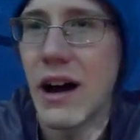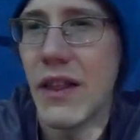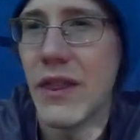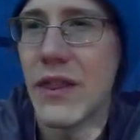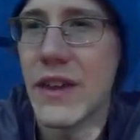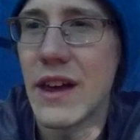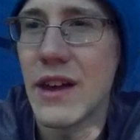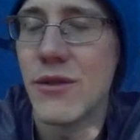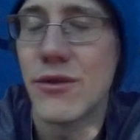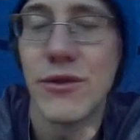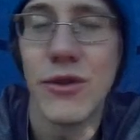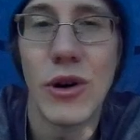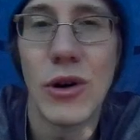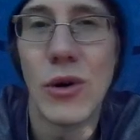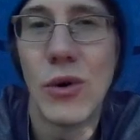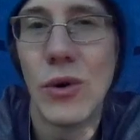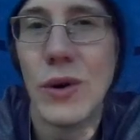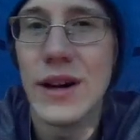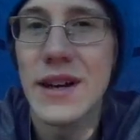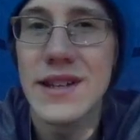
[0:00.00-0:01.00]
the
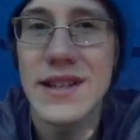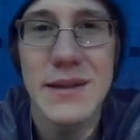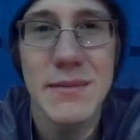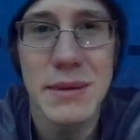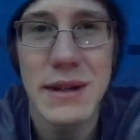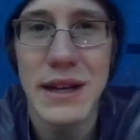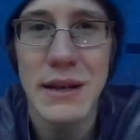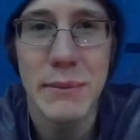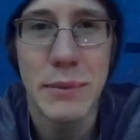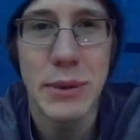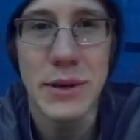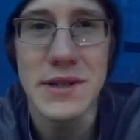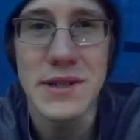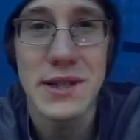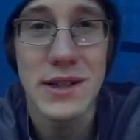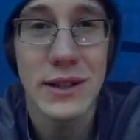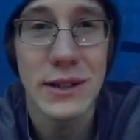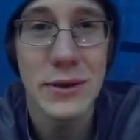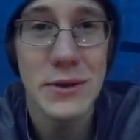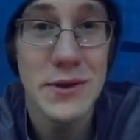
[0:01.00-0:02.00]
info isn't being put to
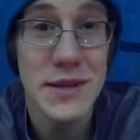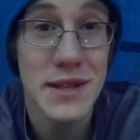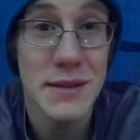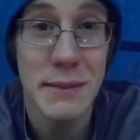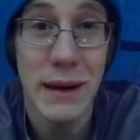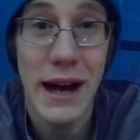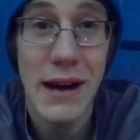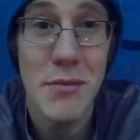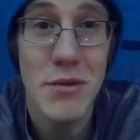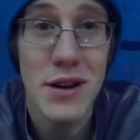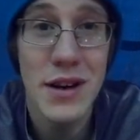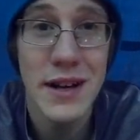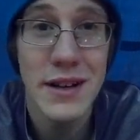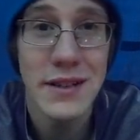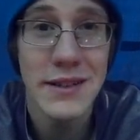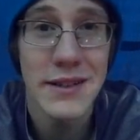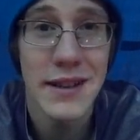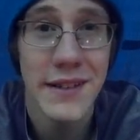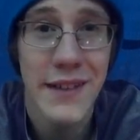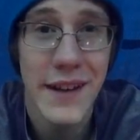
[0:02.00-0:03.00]
use in my brain.
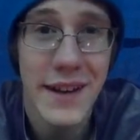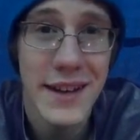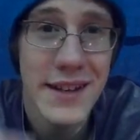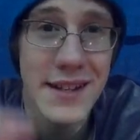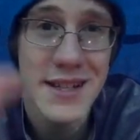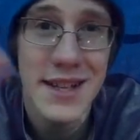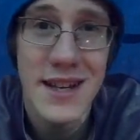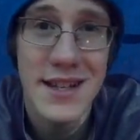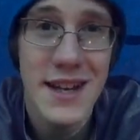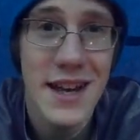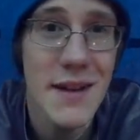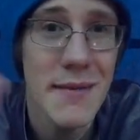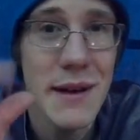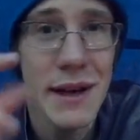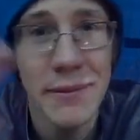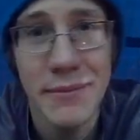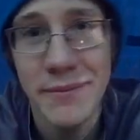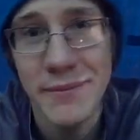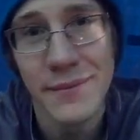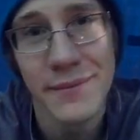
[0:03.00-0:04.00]
And then he says, hey man,